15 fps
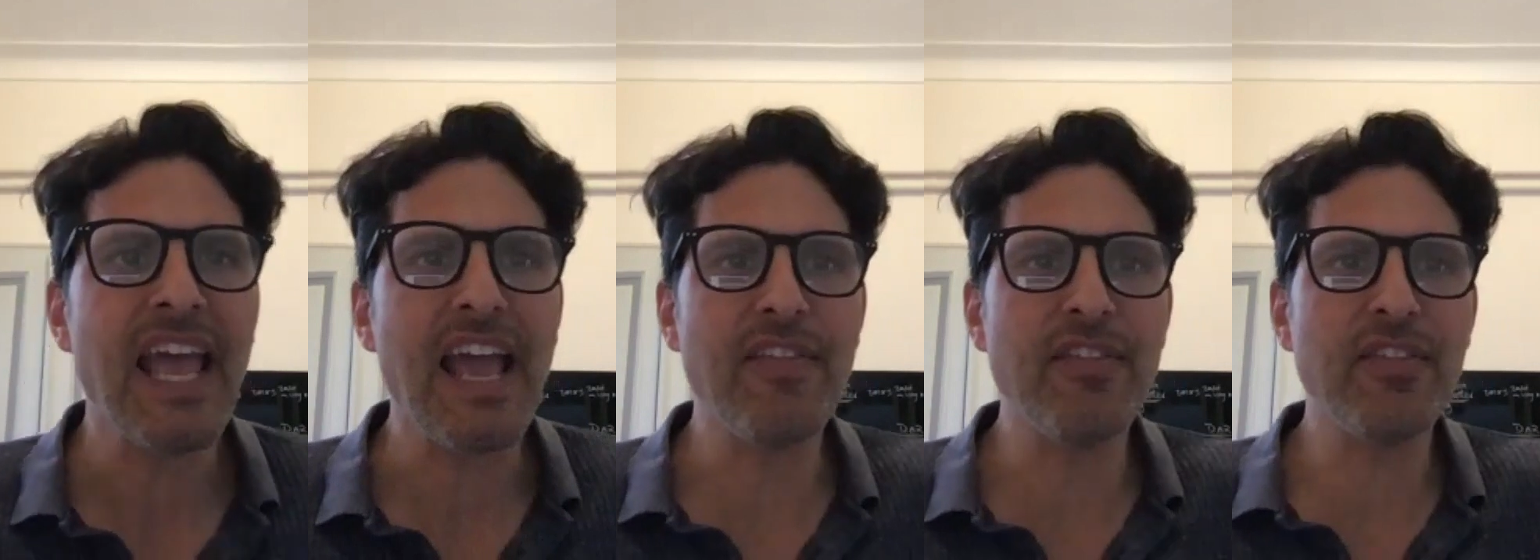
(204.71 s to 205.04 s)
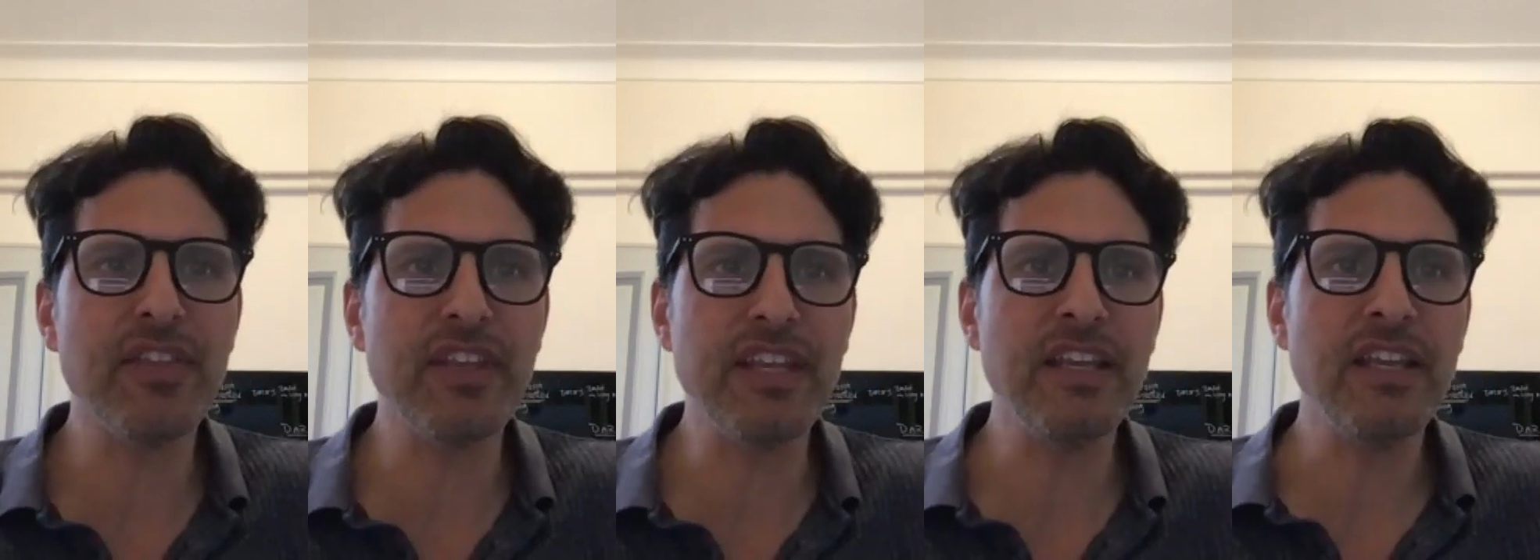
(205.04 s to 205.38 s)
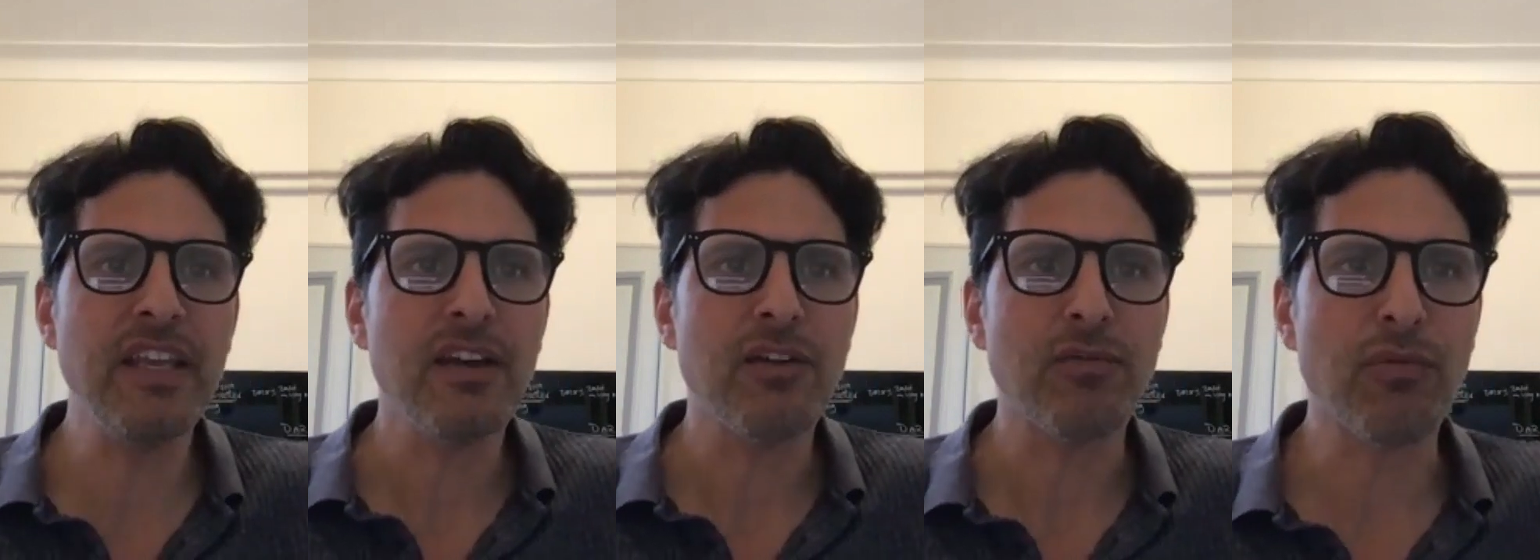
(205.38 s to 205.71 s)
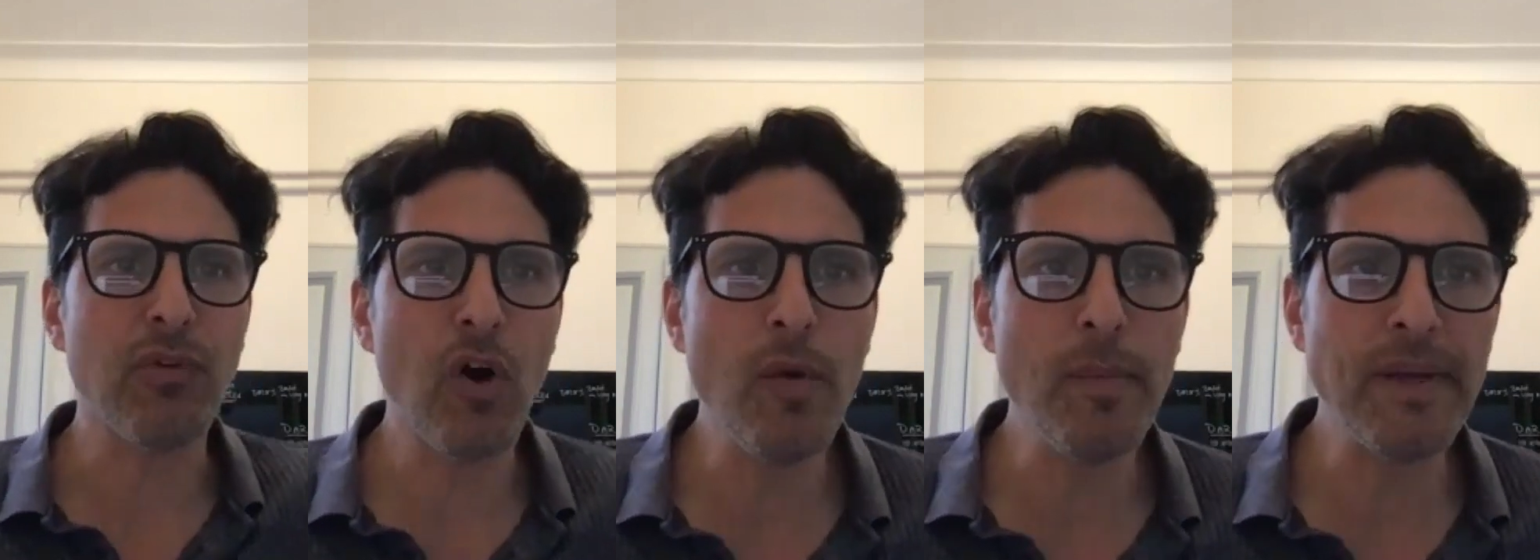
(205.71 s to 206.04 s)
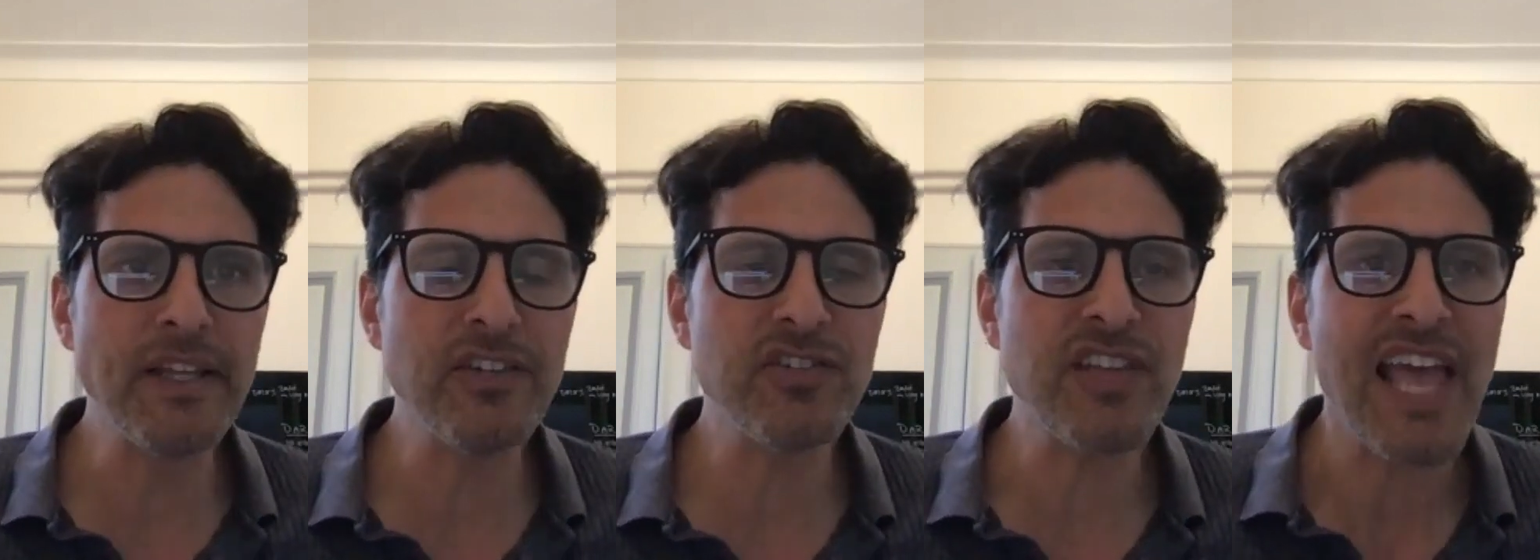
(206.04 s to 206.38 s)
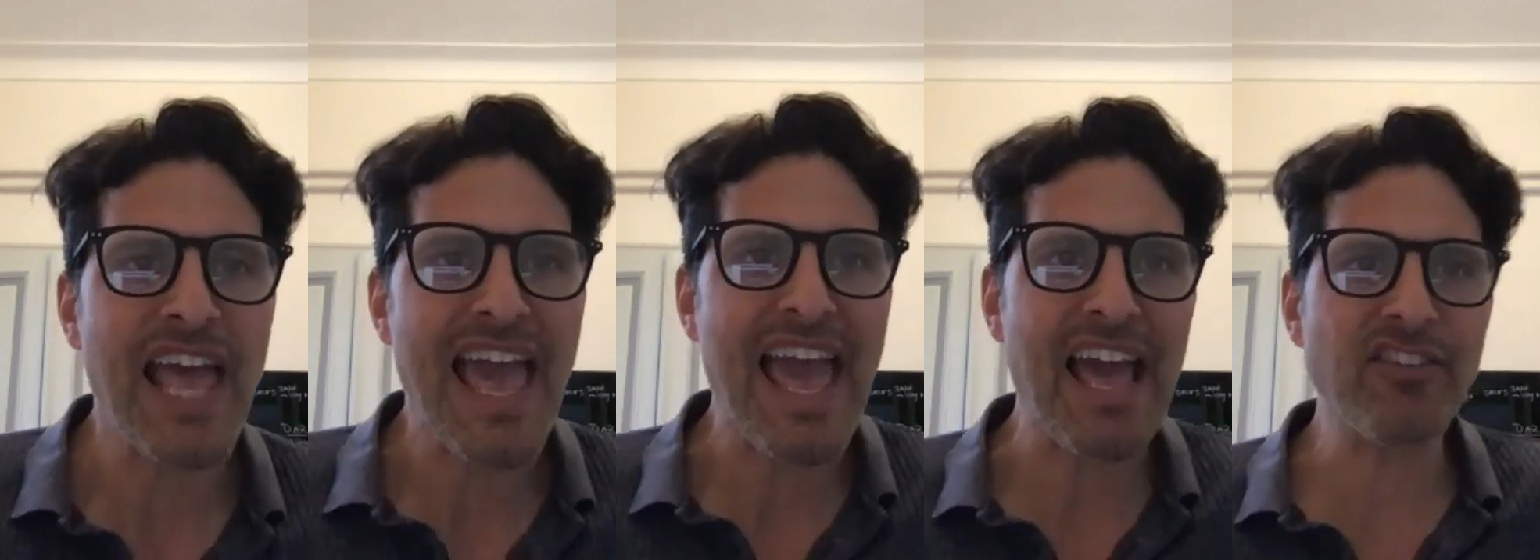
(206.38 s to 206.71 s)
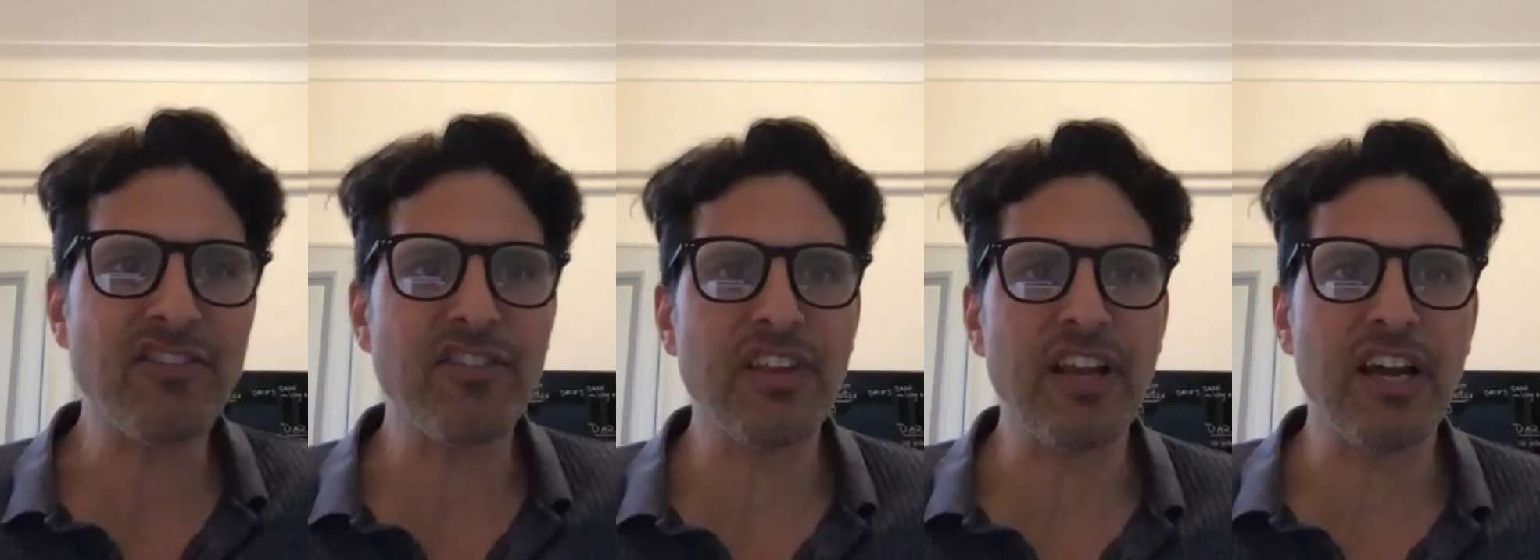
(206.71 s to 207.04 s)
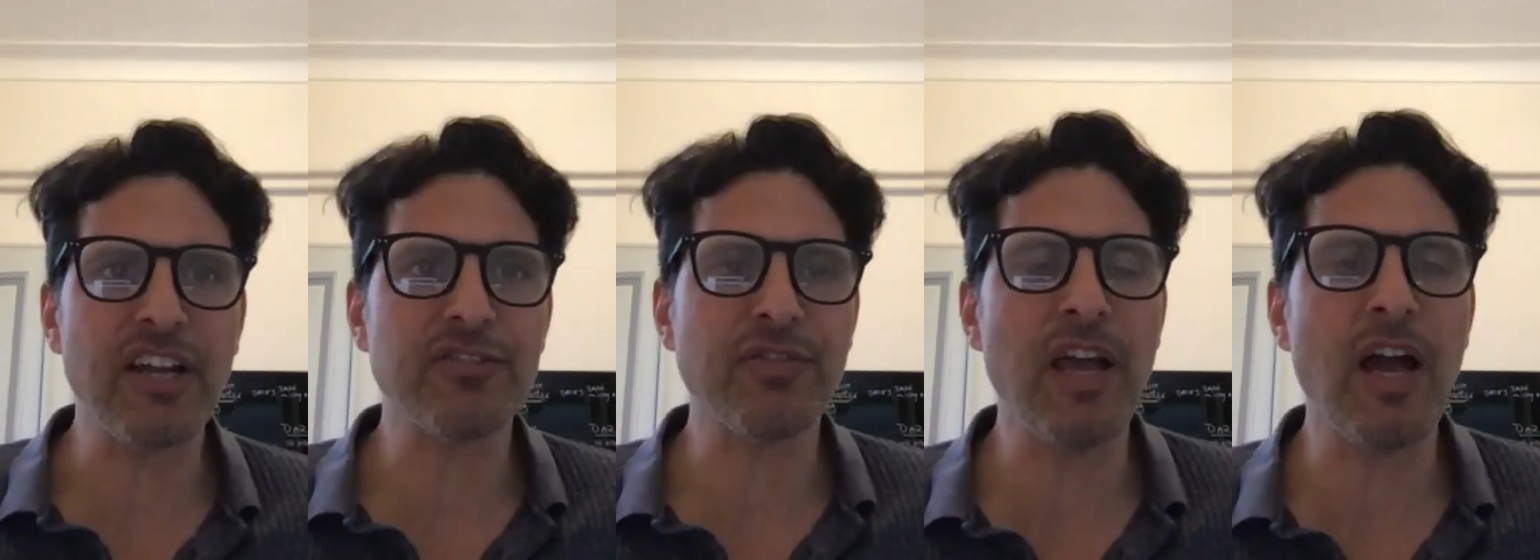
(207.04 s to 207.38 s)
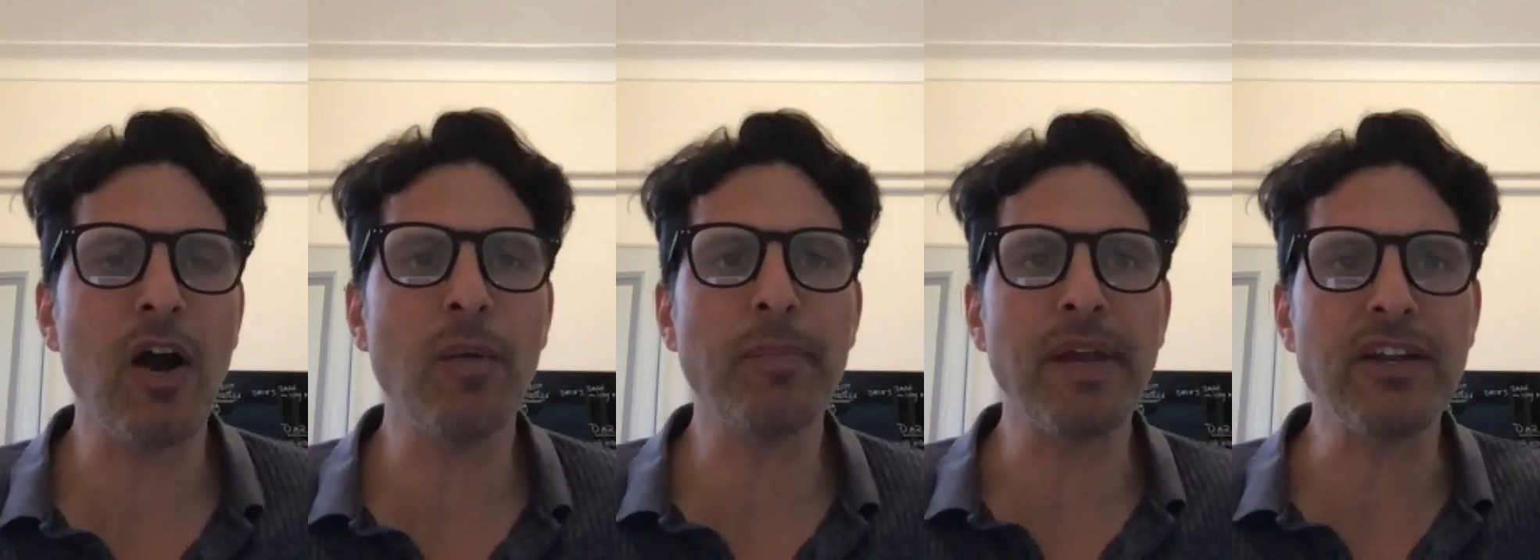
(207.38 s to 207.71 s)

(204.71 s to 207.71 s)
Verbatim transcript: and the Romans ask the gods for help.